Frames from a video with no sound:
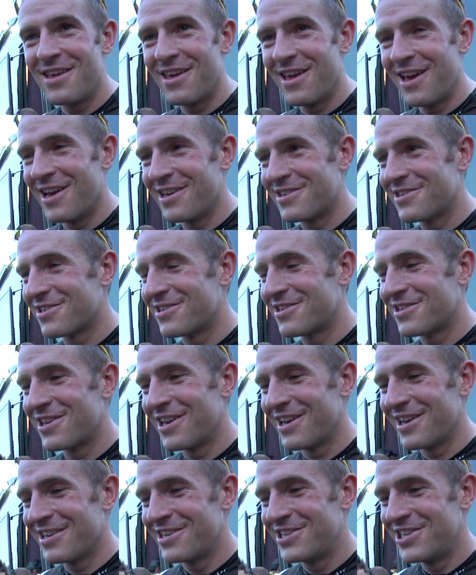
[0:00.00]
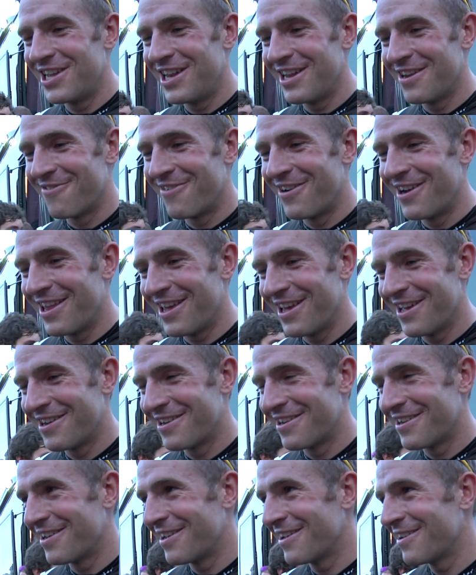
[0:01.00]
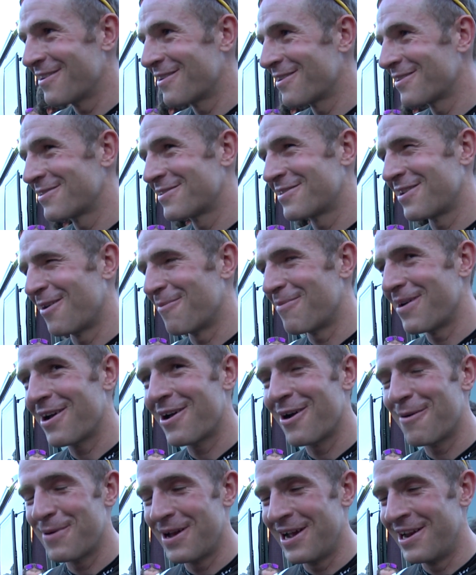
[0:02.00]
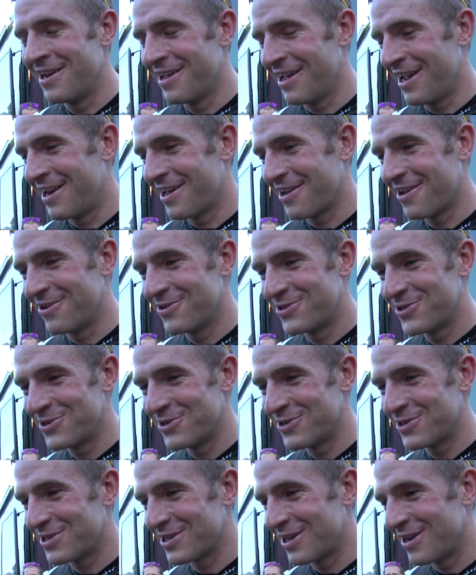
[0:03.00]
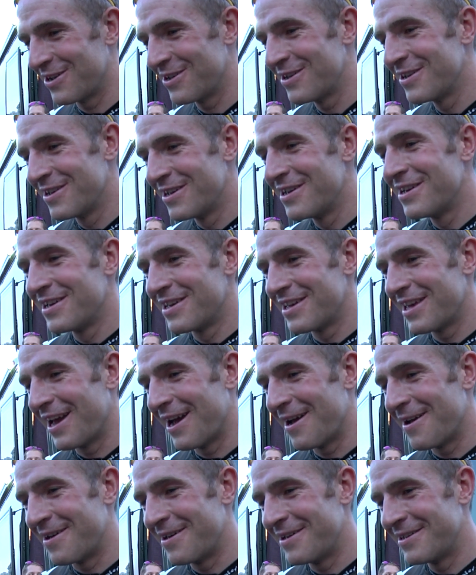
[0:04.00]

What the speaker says: Yeah, just chilling really, and start back up at Eneco Tour. So, yeah.